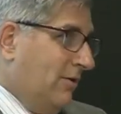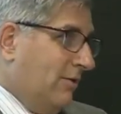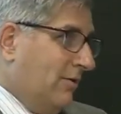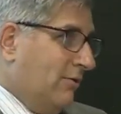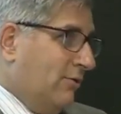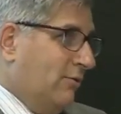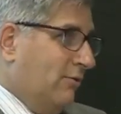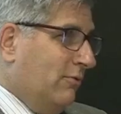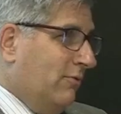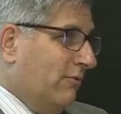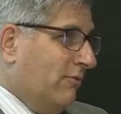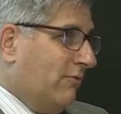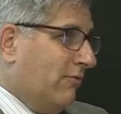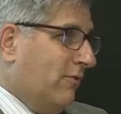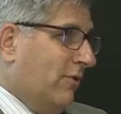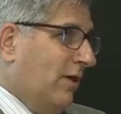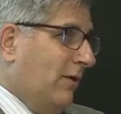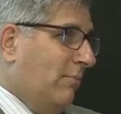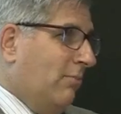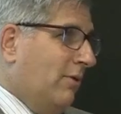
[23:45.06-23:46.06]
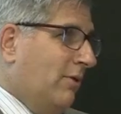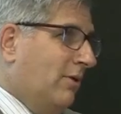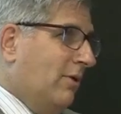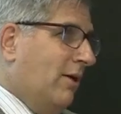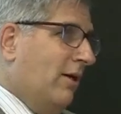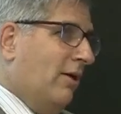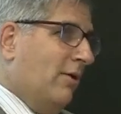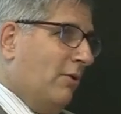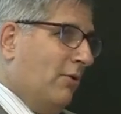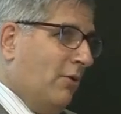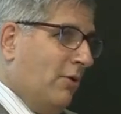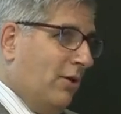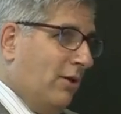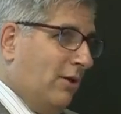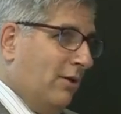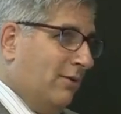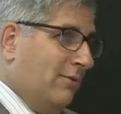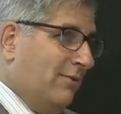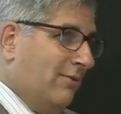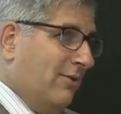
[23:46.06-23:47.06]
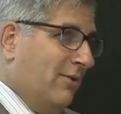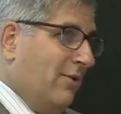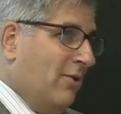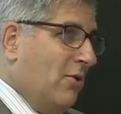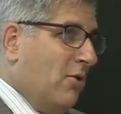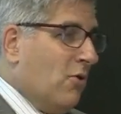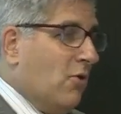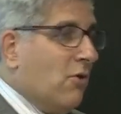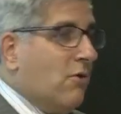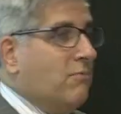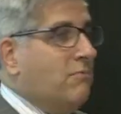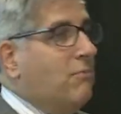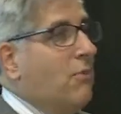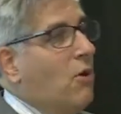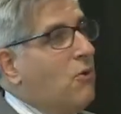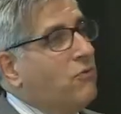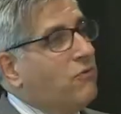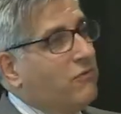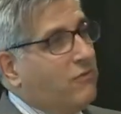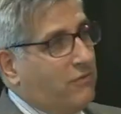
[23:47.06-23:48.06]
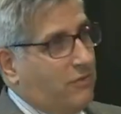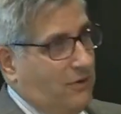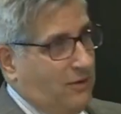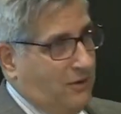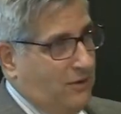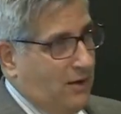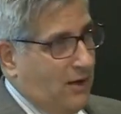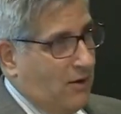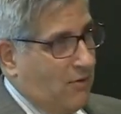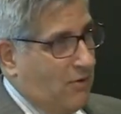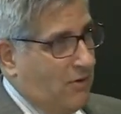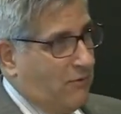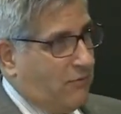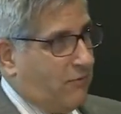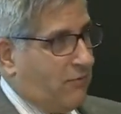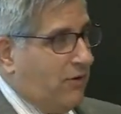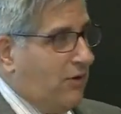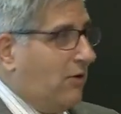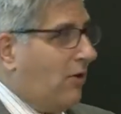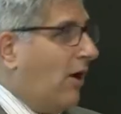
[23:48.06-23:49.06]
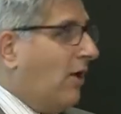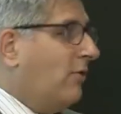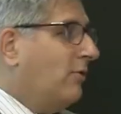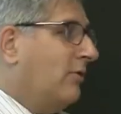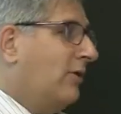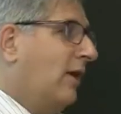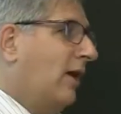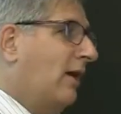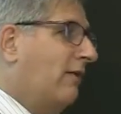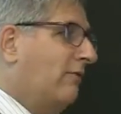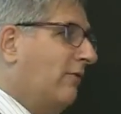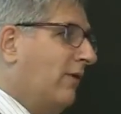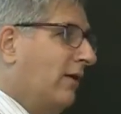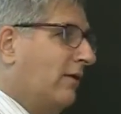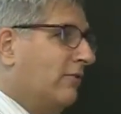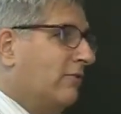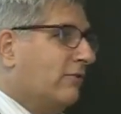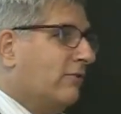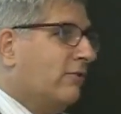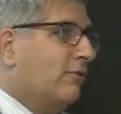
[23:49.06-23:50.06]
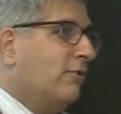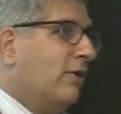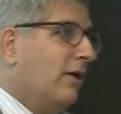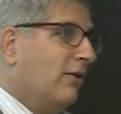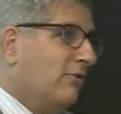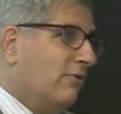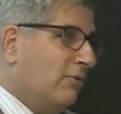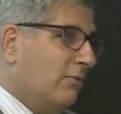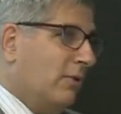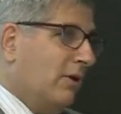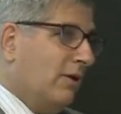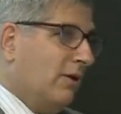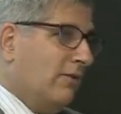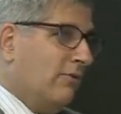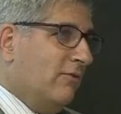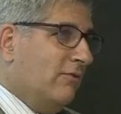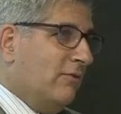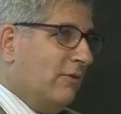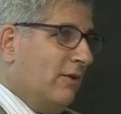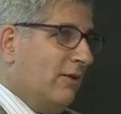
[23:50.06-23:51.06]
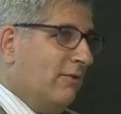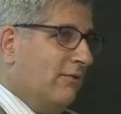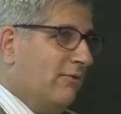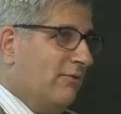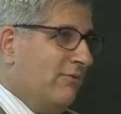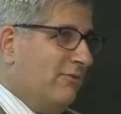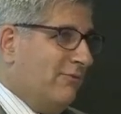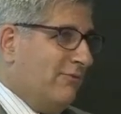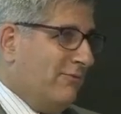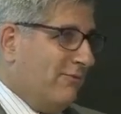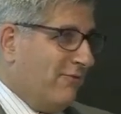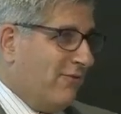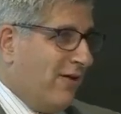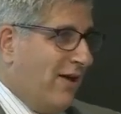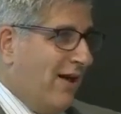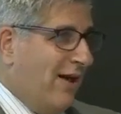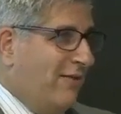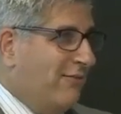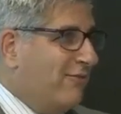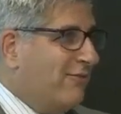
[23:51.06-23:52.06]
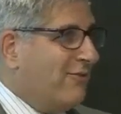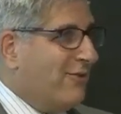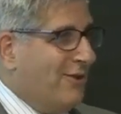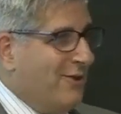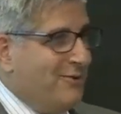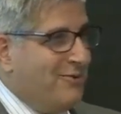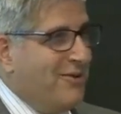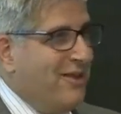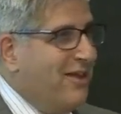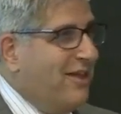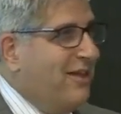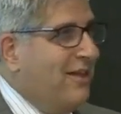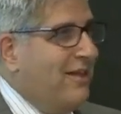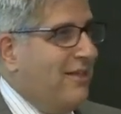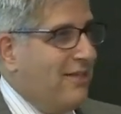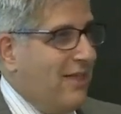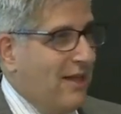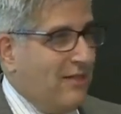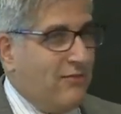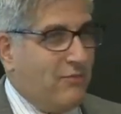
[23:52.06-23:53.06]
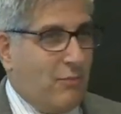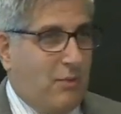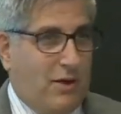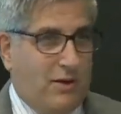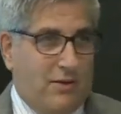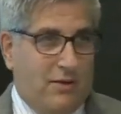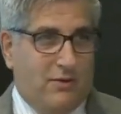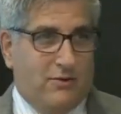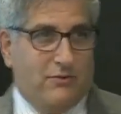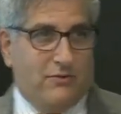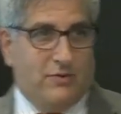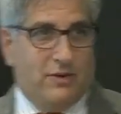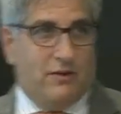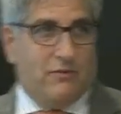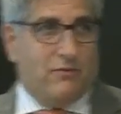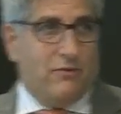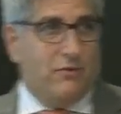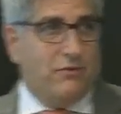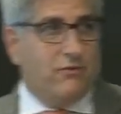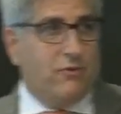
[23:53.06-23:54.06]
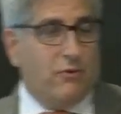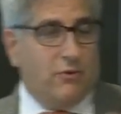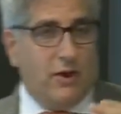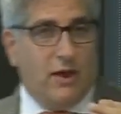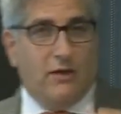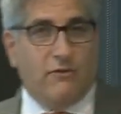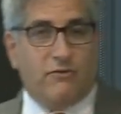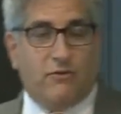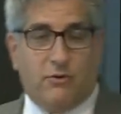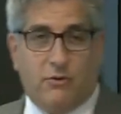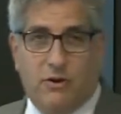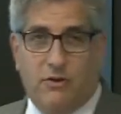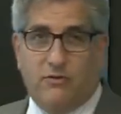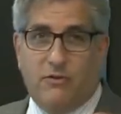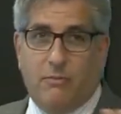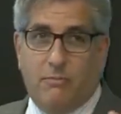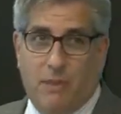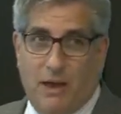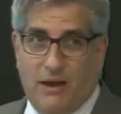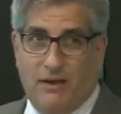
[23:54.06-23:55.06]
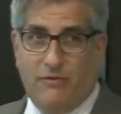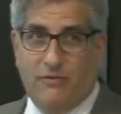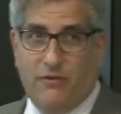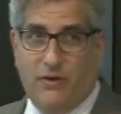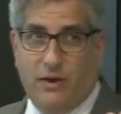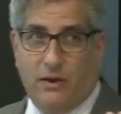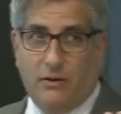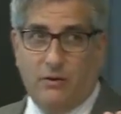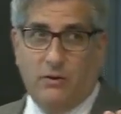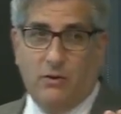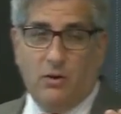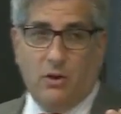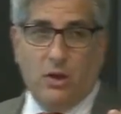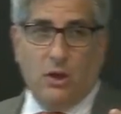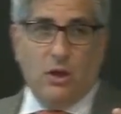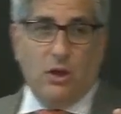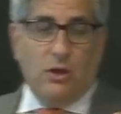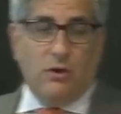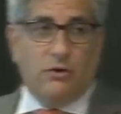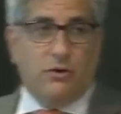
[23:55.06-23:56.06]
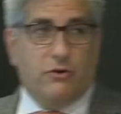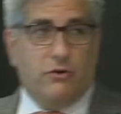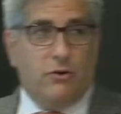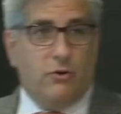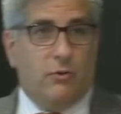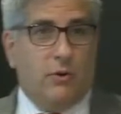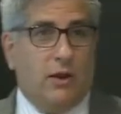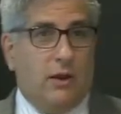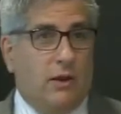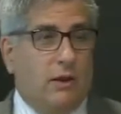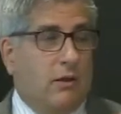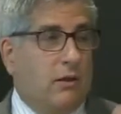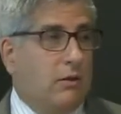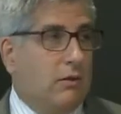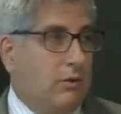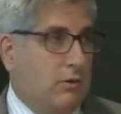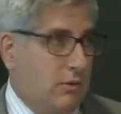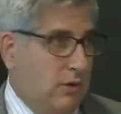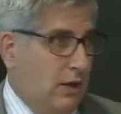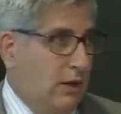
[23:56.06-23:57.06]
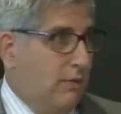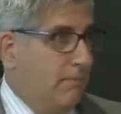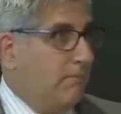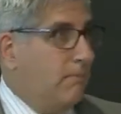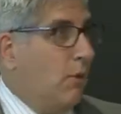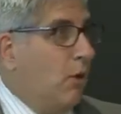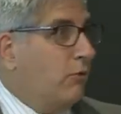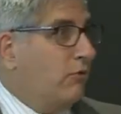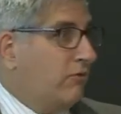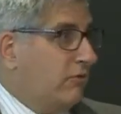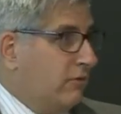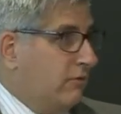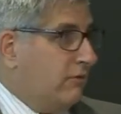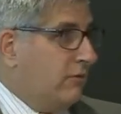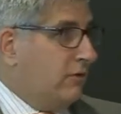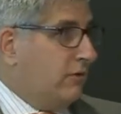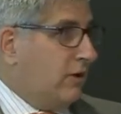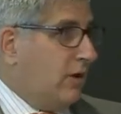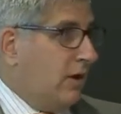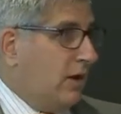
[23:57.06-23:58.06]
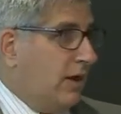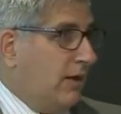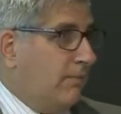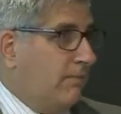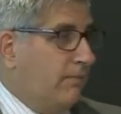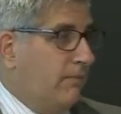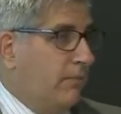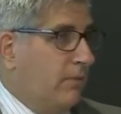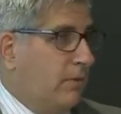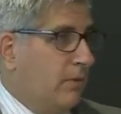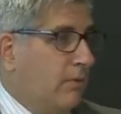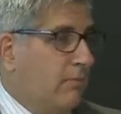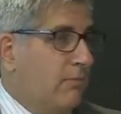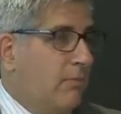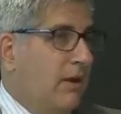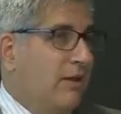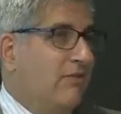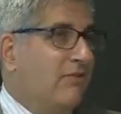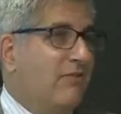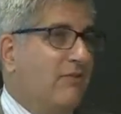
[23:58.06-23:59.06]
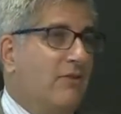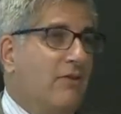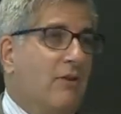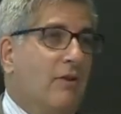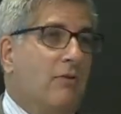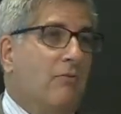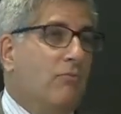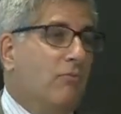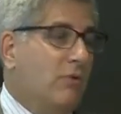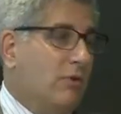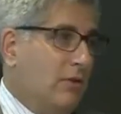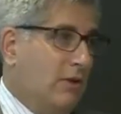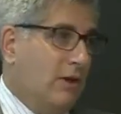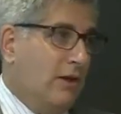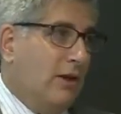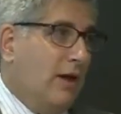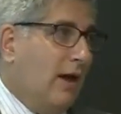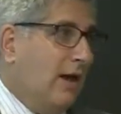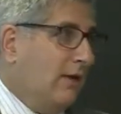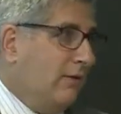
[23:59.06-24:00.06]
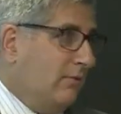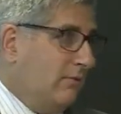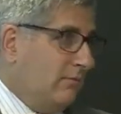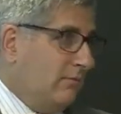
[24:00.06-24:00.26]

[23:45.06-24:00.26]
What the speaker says: gluten-free, but not all. Or mostly dairy-free, or I only have eggs 2 days a week instead of 5. So that's why there's a difference. So yes, there is a benefit to doing it most of the time, but it's really not